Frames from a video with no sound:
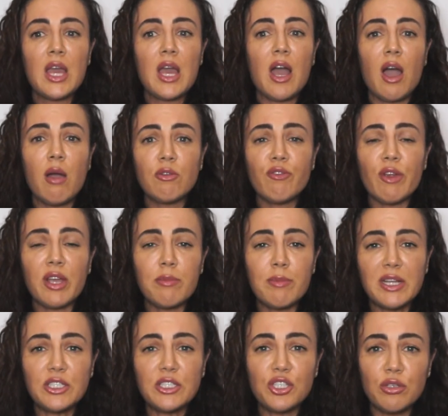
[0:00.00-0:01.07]
I would
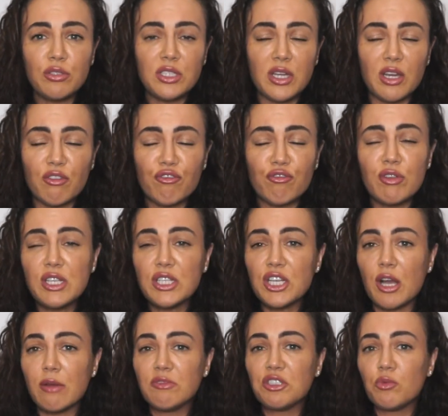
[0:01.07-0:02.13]
recommend using it 3
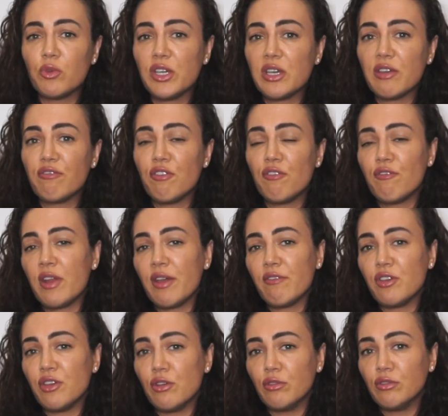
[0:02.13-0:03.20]
times a week if you've never
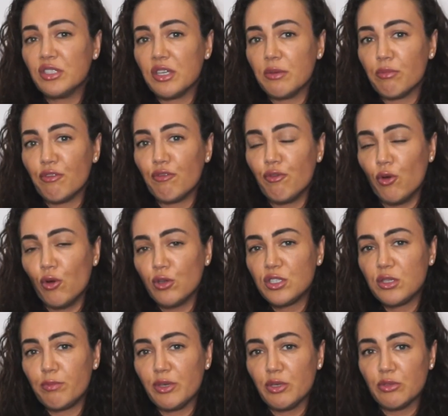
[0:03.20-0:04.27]
used it before, to
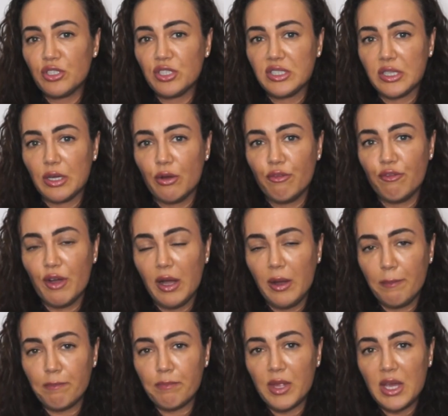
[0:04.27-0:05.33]
build yourself
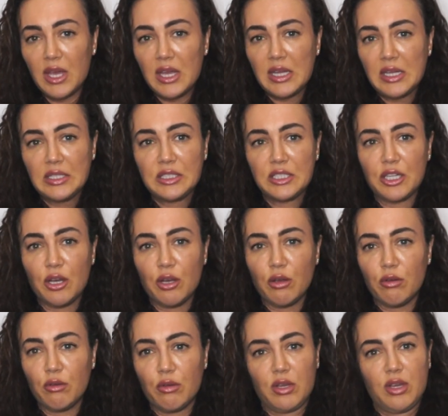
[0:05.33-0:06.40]
up.
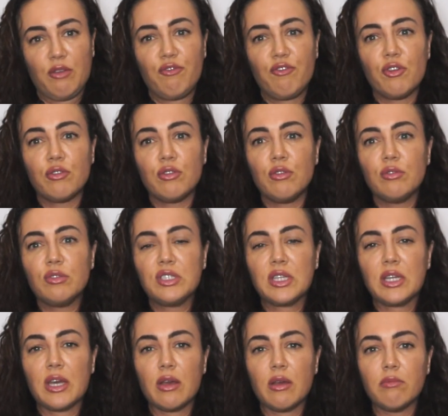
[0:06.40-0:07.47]
So if you're using
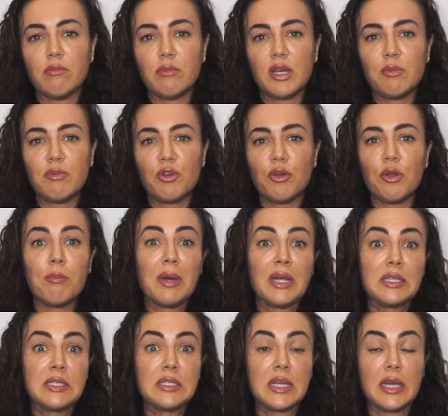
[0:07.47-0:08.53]
it maybe on a
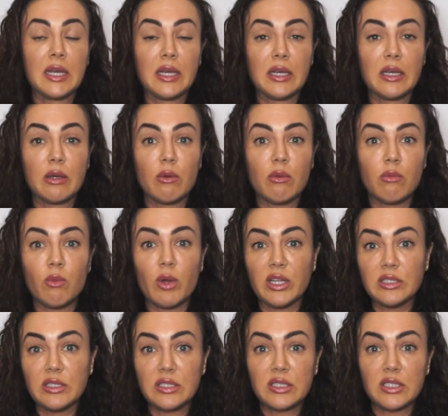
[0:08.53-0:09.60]
Monday,
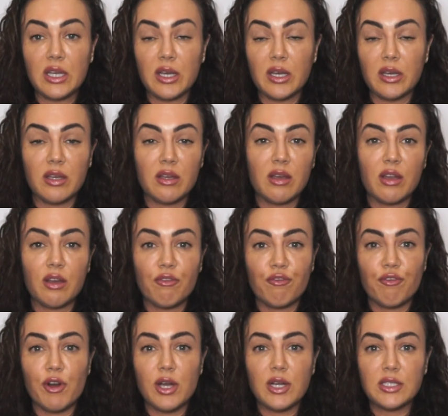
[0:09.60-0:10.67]
Wednesday and a
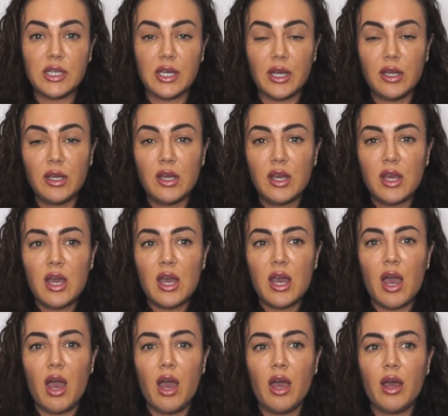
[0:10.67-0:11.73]
Friday,
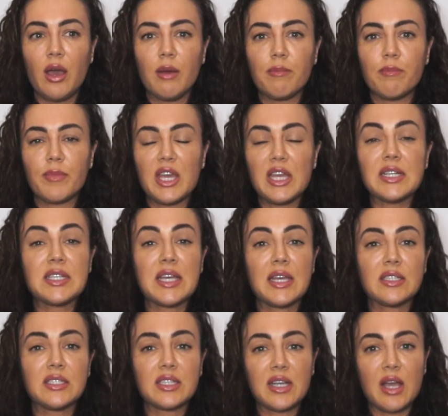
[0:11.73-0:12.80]
it
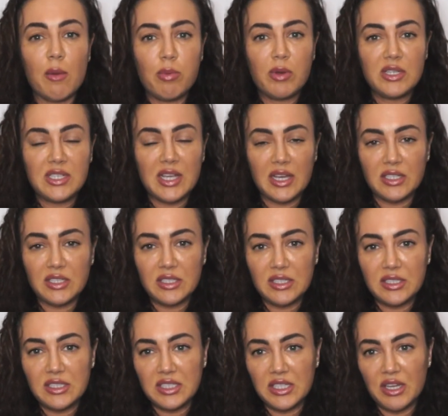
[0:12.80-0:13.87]
takes a couple of days to
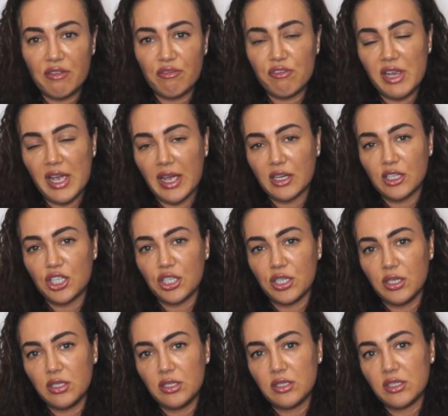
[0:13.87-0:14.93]
see a
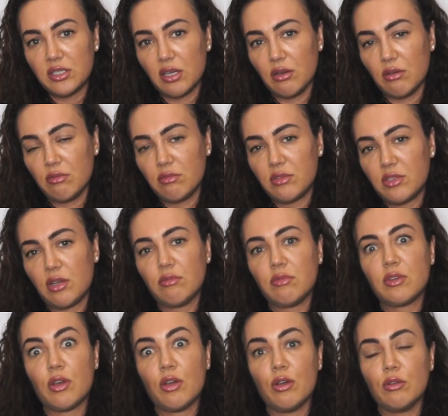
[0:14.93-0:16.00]
reaction. So
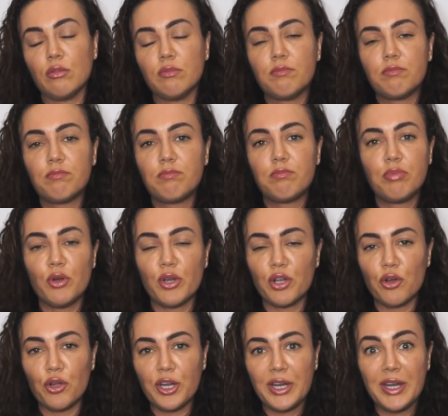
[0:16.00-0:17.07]
don't go putting
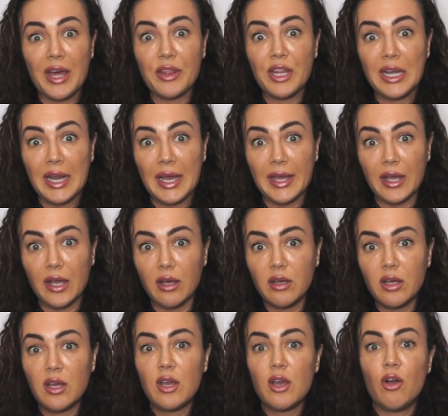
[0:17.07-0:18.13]
on another layer
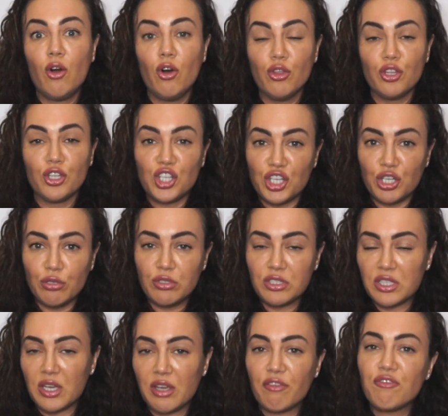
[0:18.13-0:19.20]
on the
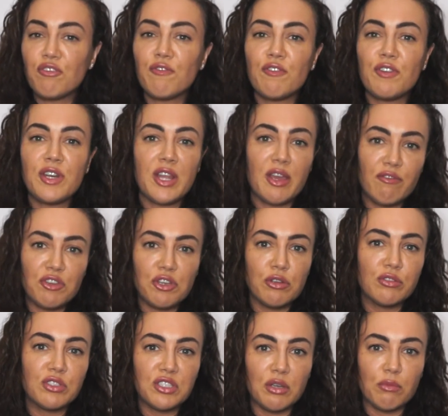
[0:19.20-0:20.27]
Tuesday if you've never
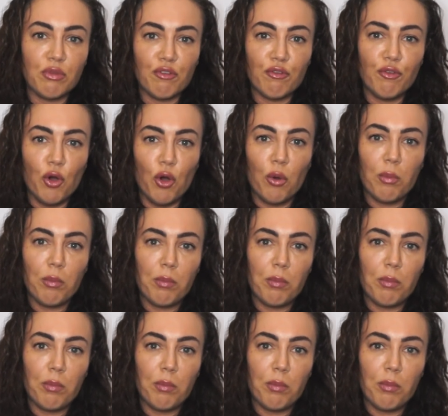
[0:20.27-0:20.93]
used it before,